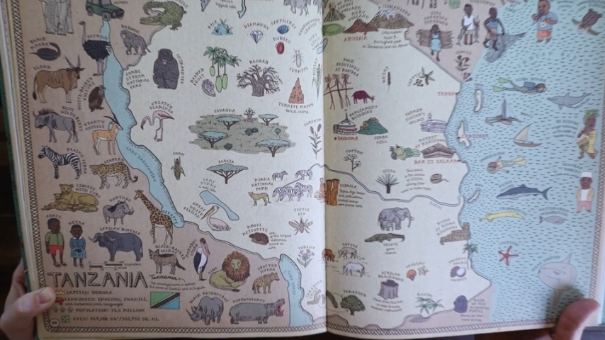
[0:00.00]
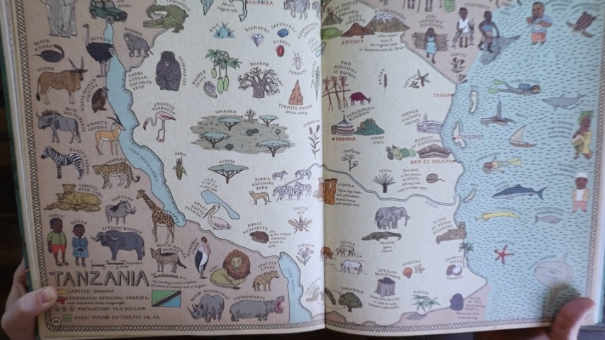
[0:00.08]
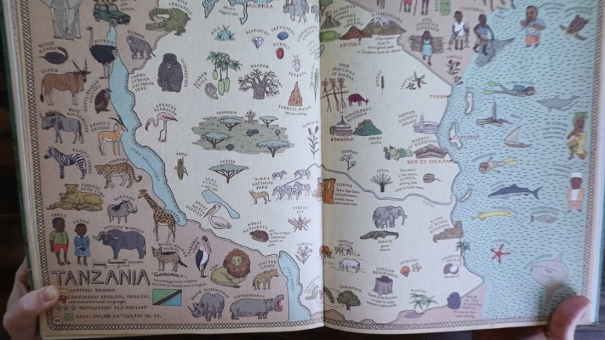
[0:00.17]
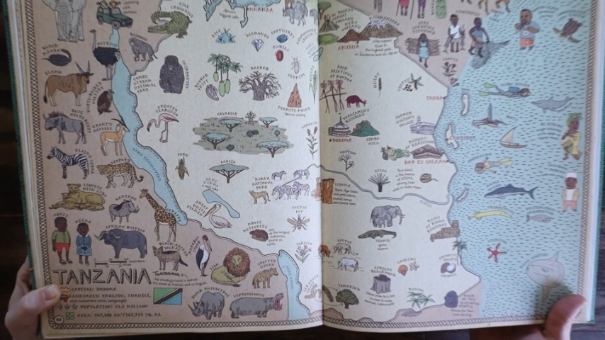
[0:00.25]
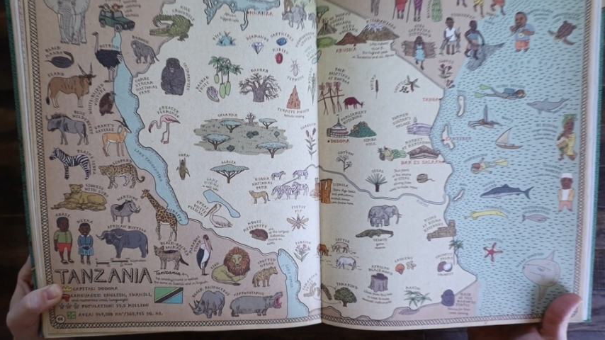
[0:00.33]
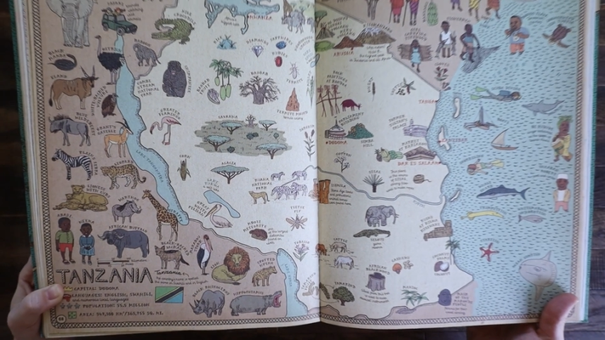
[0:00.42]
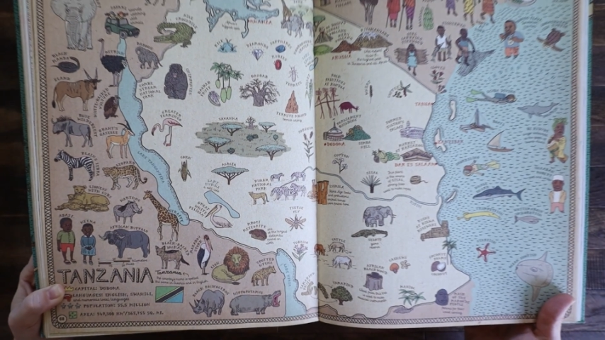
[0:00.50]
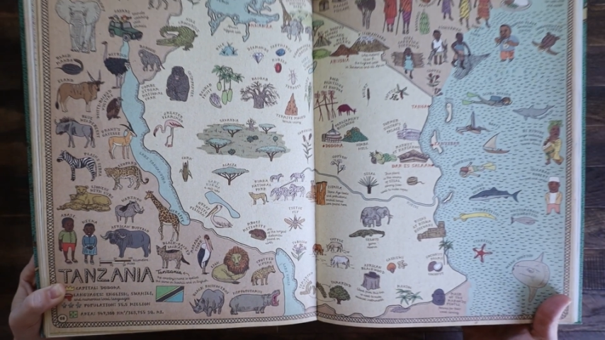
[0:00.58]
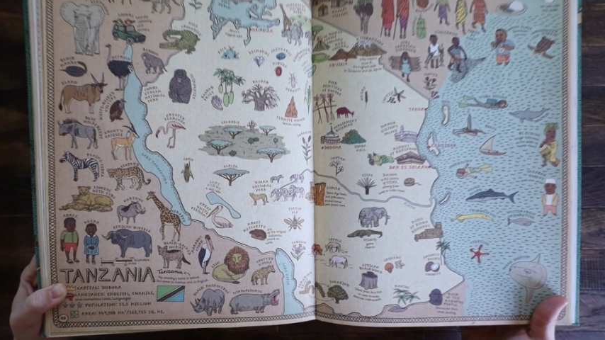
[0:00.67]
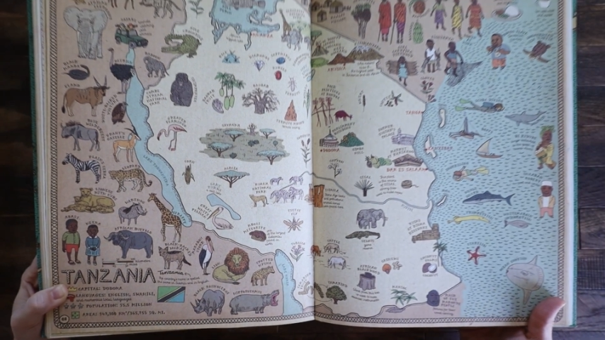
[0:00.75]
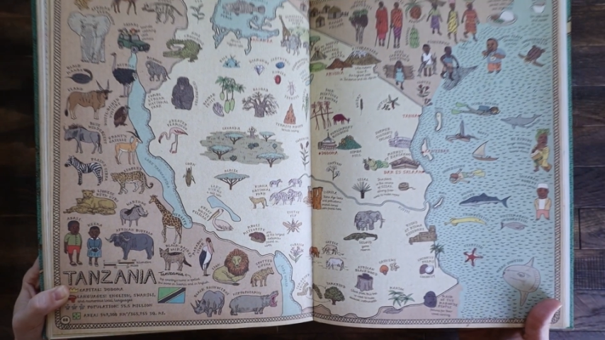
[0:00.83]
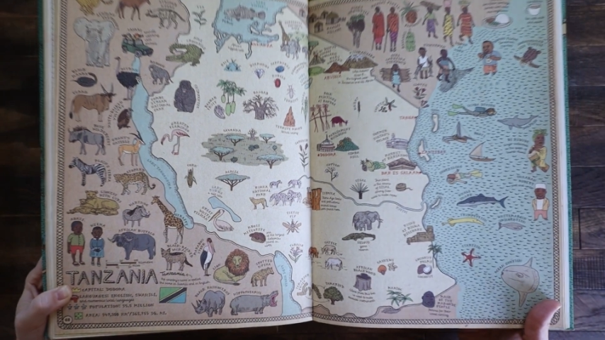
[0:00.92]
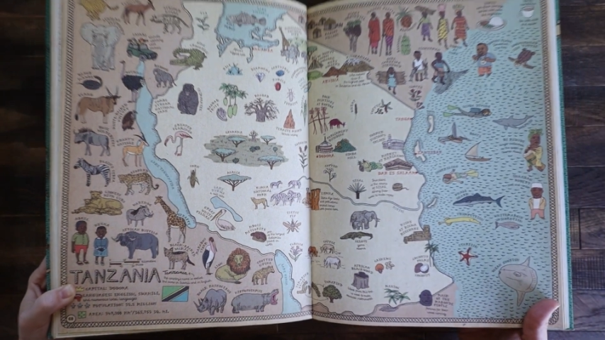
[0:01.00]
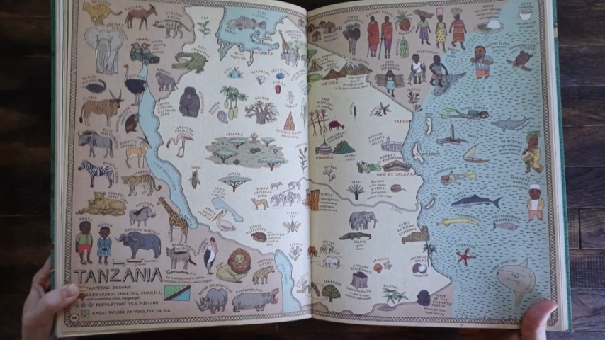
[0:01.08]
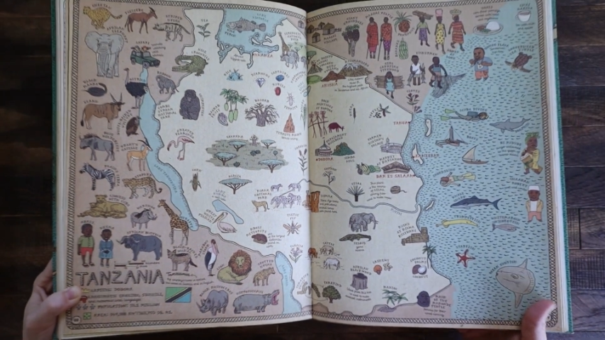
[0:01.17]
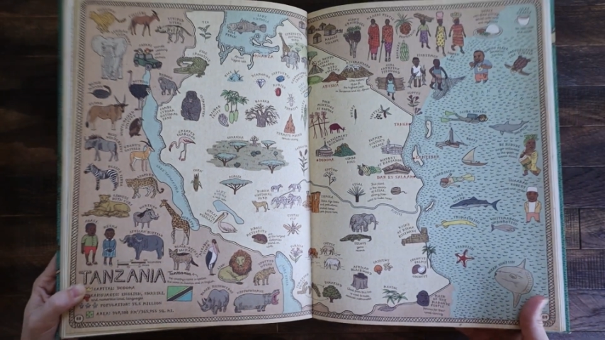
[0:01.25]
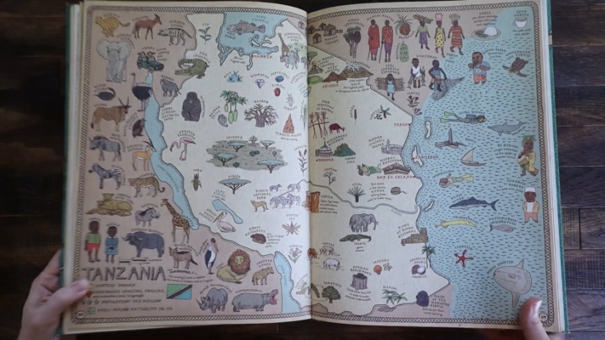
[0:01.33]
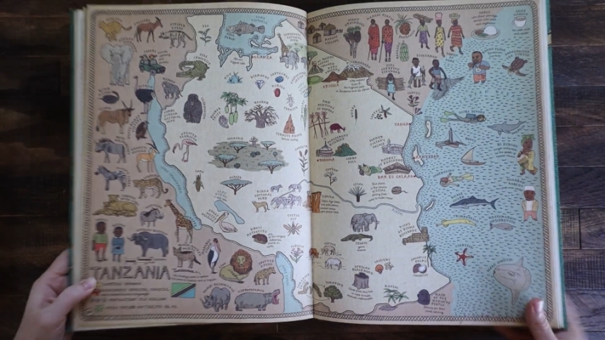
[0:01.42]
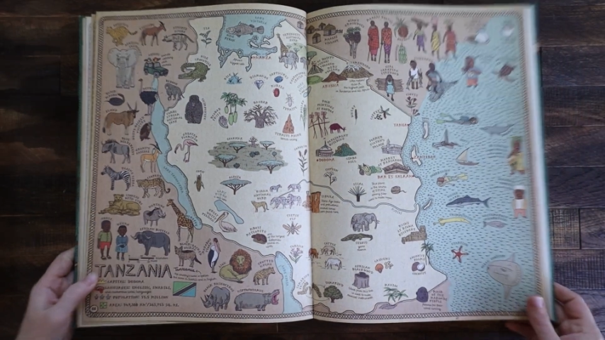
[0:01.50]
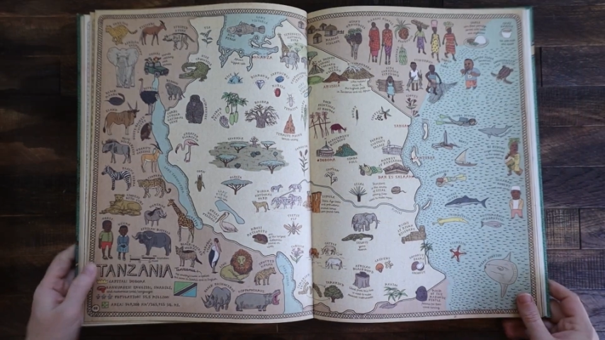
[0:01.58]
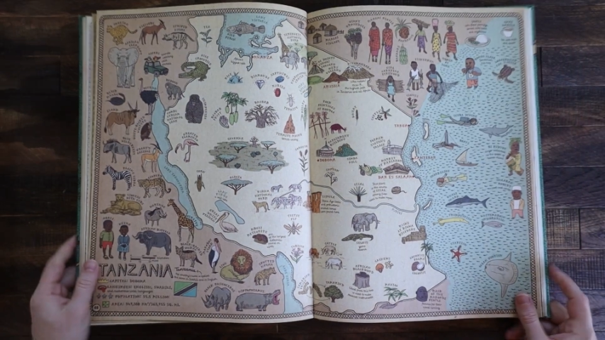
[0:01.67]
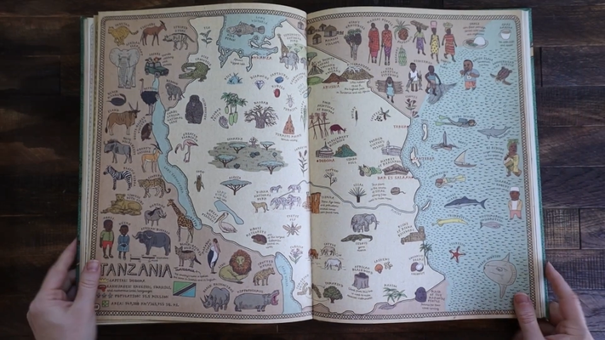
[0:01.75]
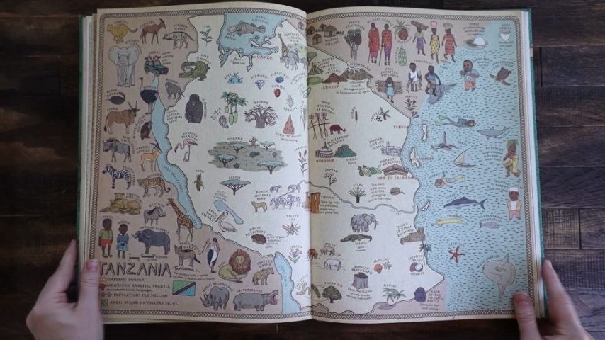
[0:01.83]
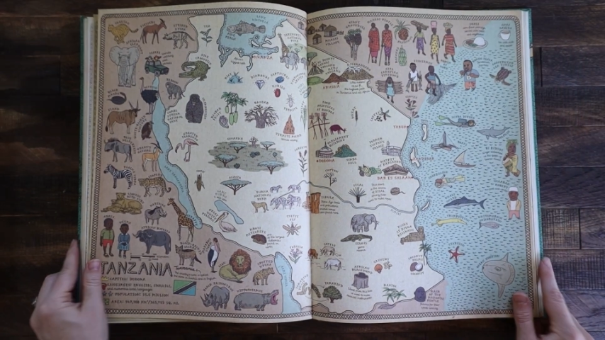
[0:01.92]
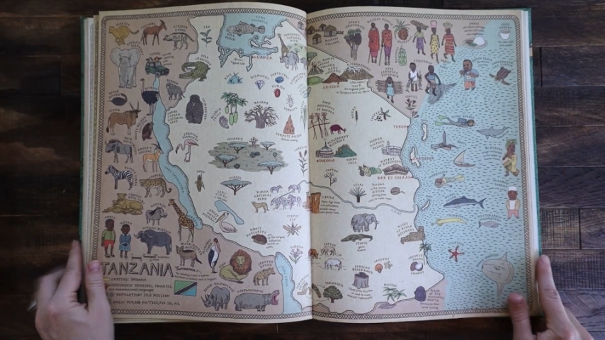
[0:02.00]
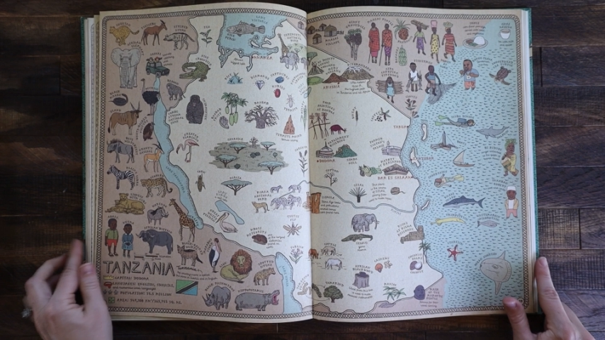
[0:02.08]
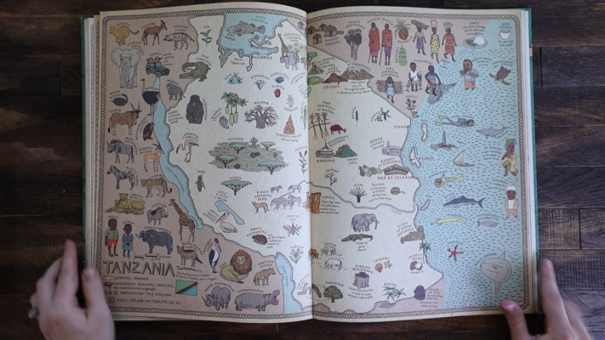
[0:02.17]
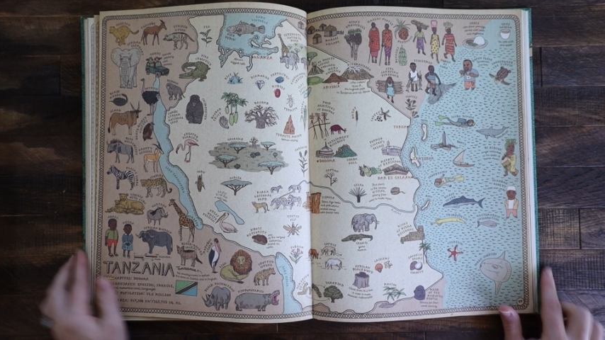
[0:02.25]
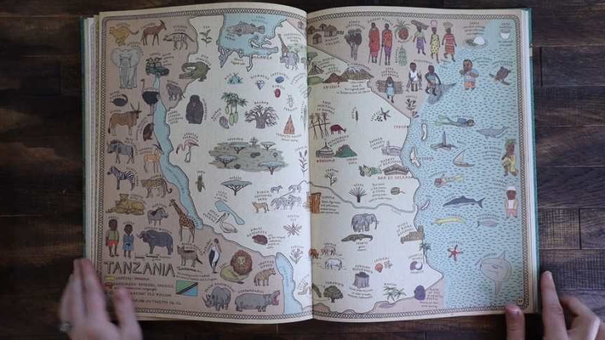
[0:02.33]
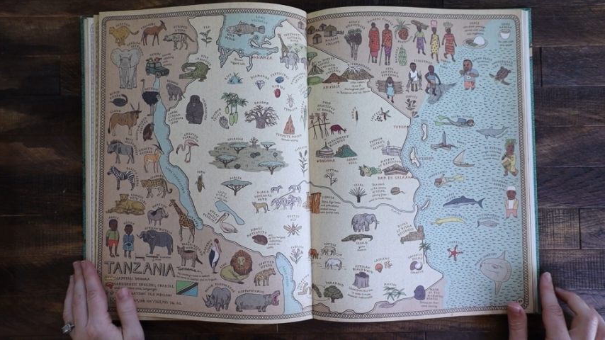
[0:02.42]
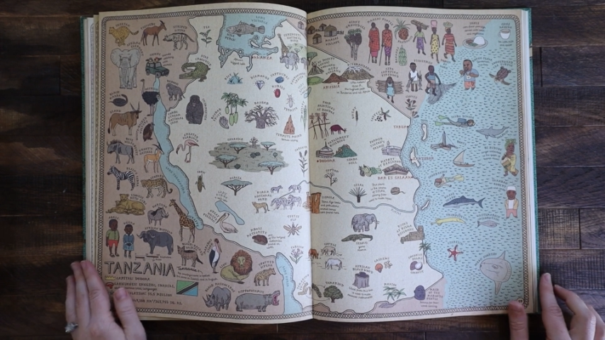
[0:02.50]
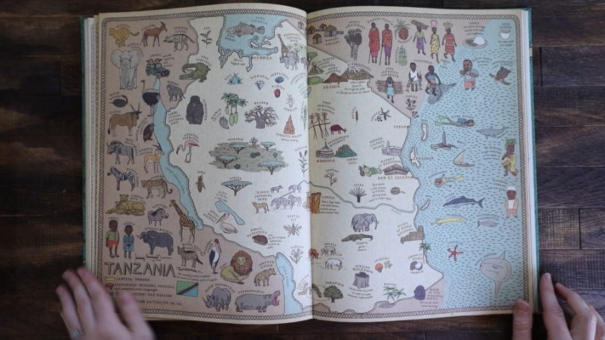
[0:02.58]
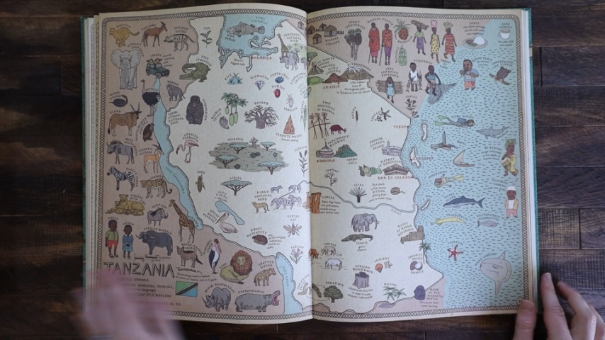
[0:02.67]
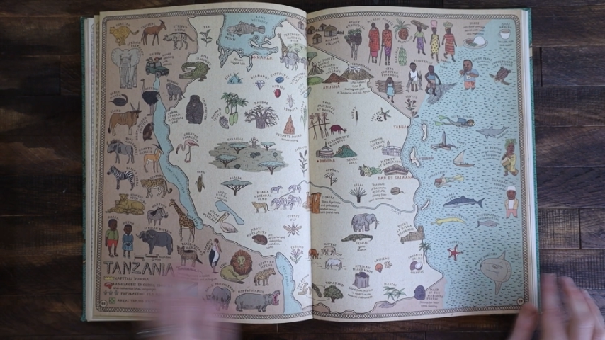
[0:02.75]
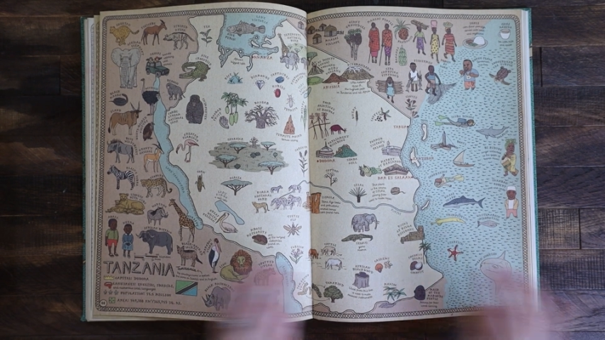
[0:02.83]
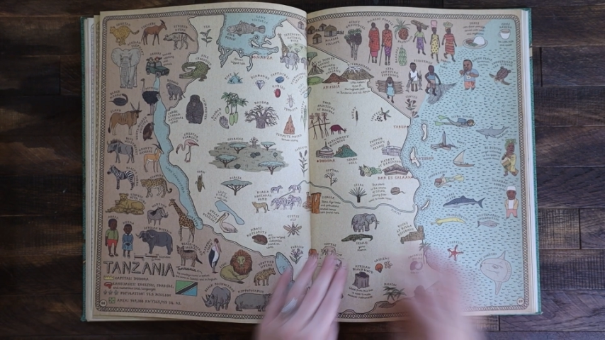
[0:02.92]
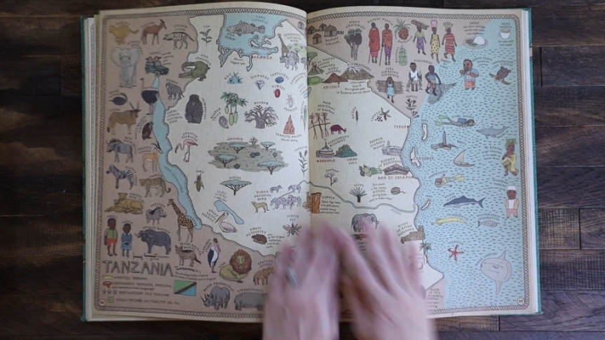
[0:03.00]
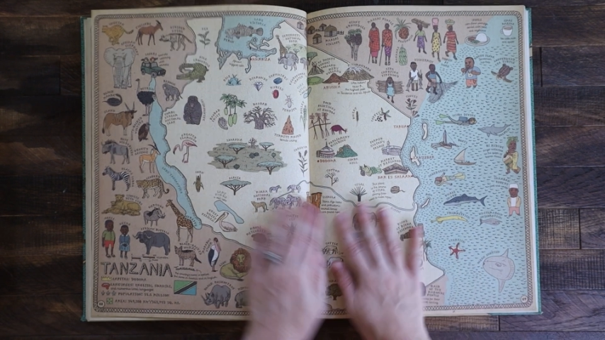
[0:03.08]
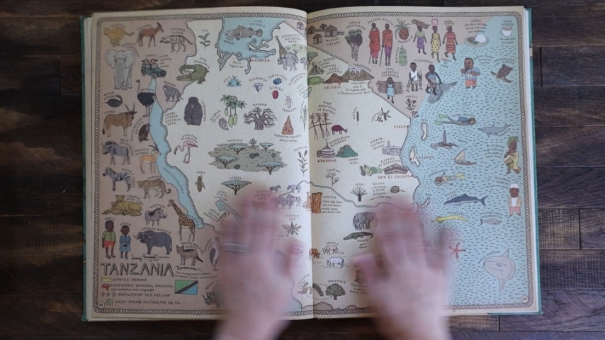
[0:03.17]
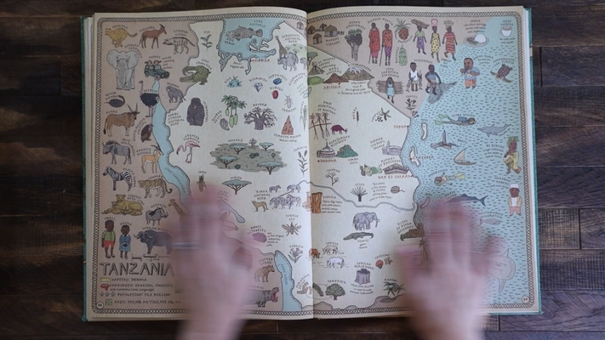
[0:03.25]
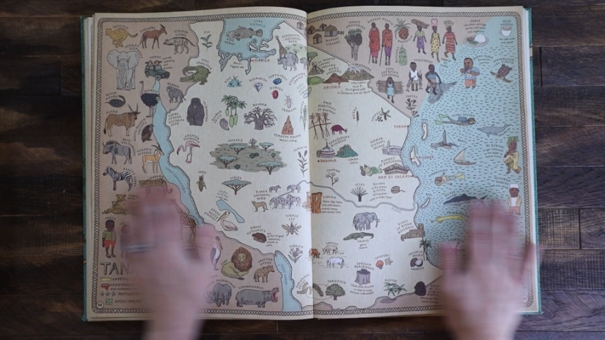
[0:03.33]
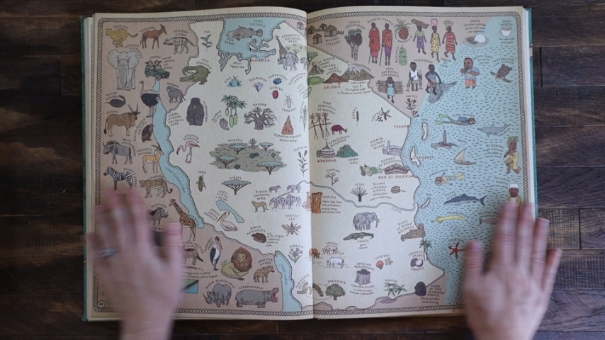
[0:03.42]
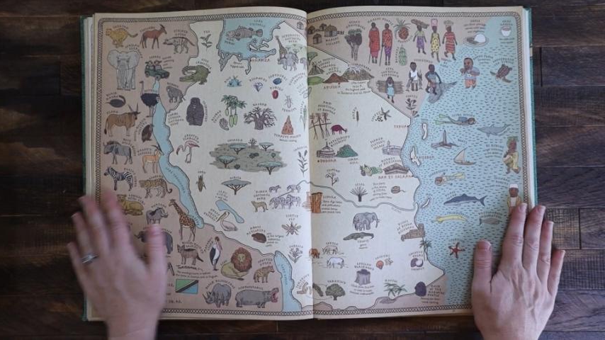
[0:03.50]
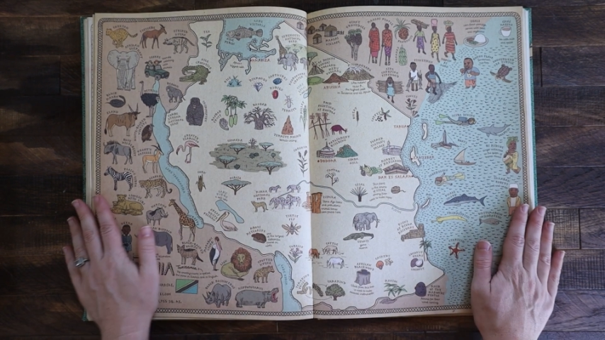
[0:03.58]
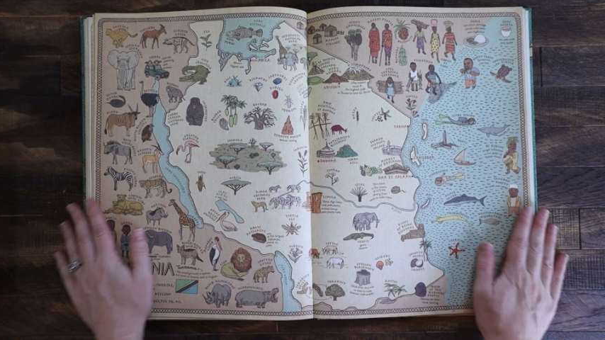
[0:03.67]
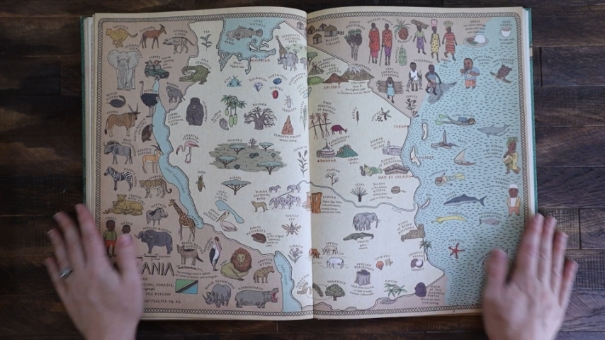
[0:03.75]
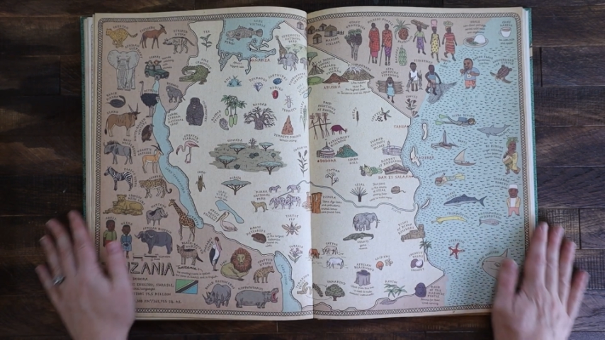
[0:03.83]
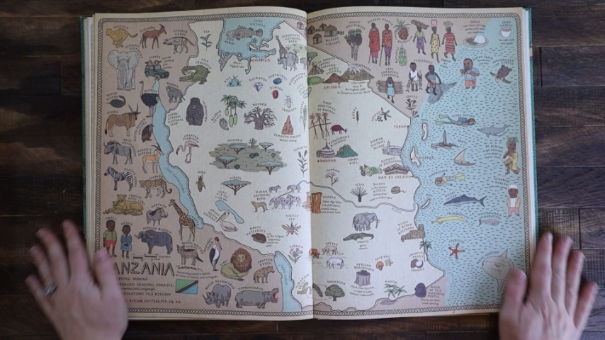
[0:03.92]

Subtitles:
[unreadable: no face in view]